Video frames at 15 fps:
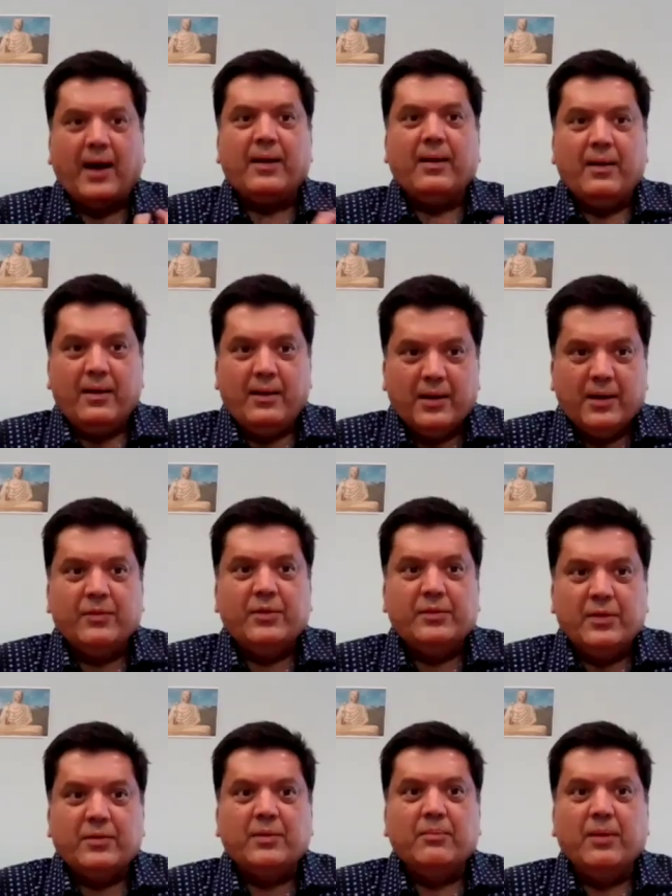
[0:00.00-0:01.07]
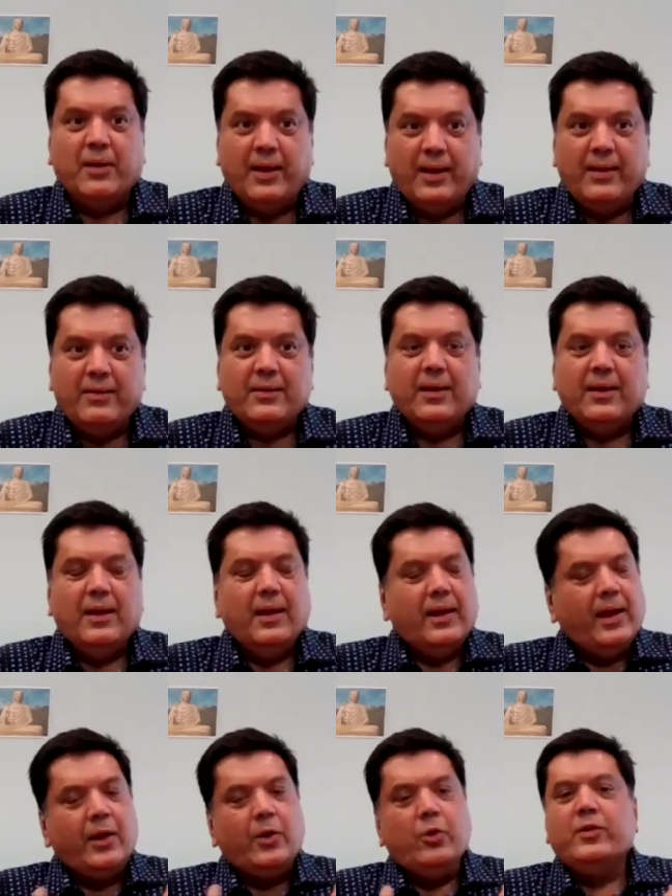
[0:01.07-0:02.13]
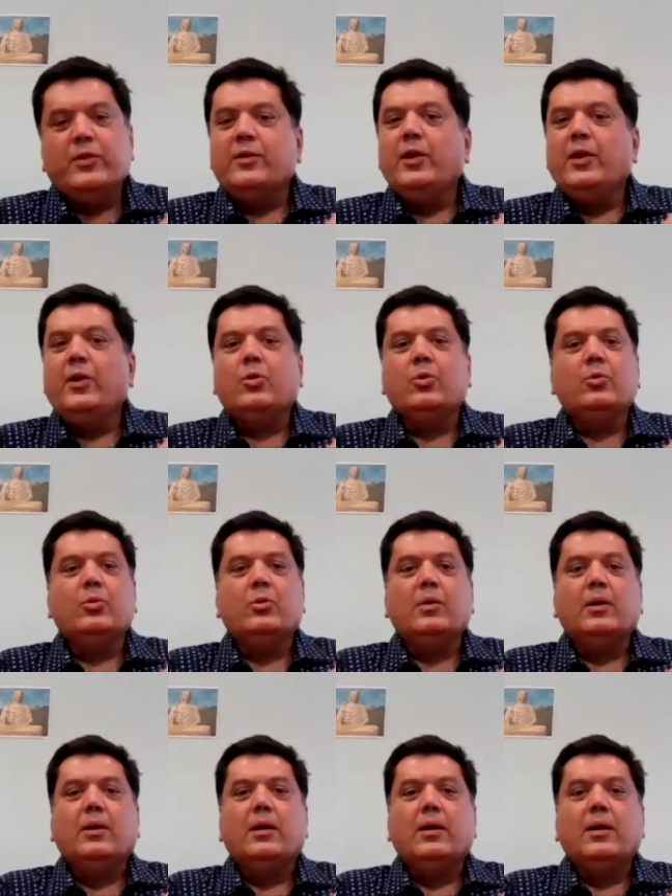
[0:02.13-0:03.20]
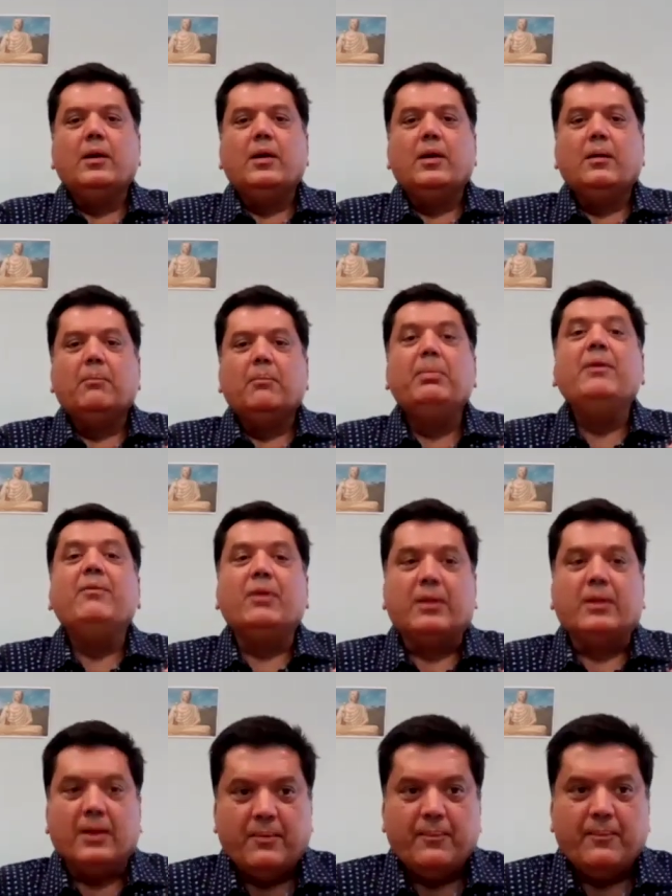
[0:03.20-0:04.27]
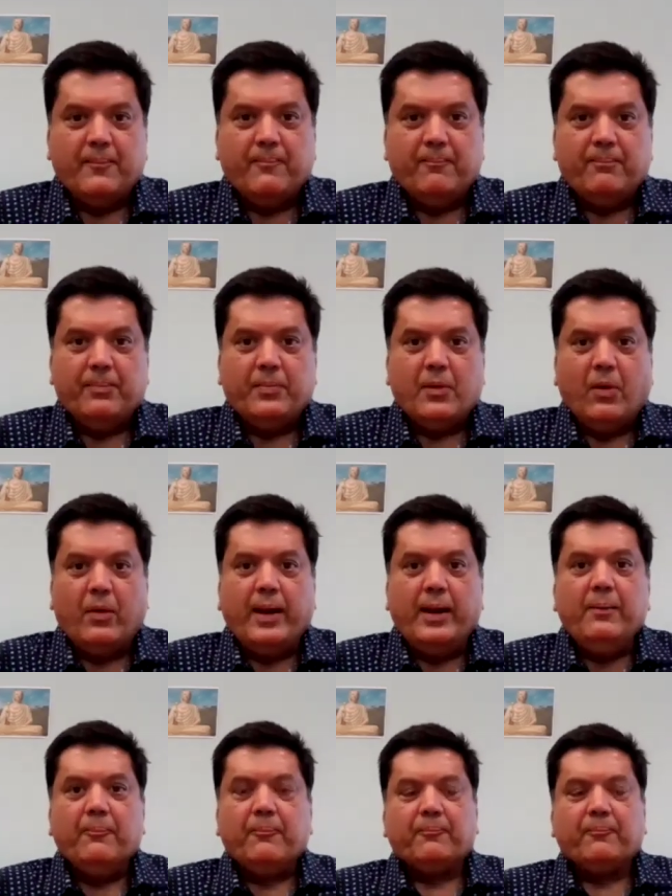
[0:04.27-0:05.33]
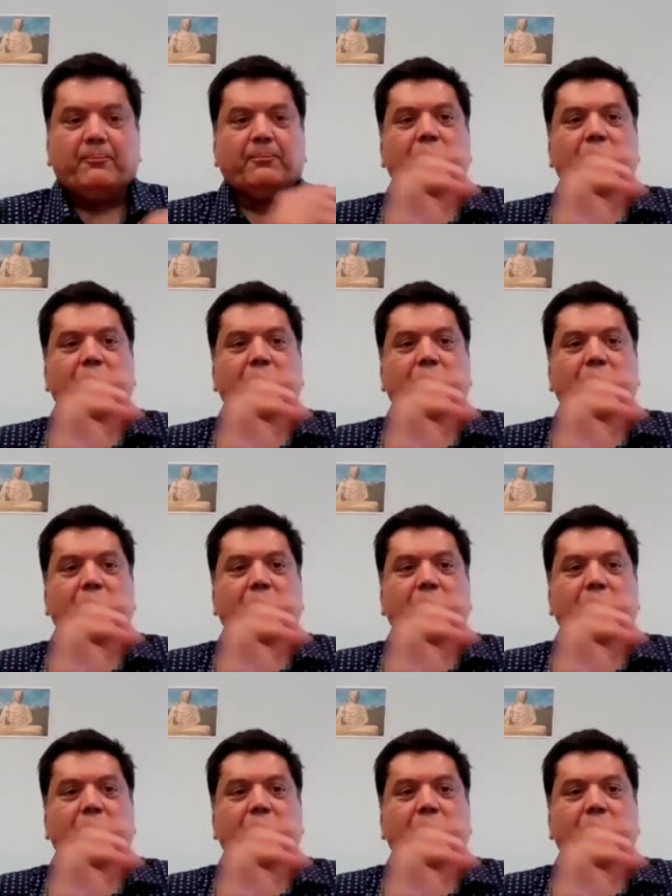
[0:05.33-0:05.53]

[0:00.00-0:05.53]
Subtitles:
our nervous system released, and you just need to be with it. All right.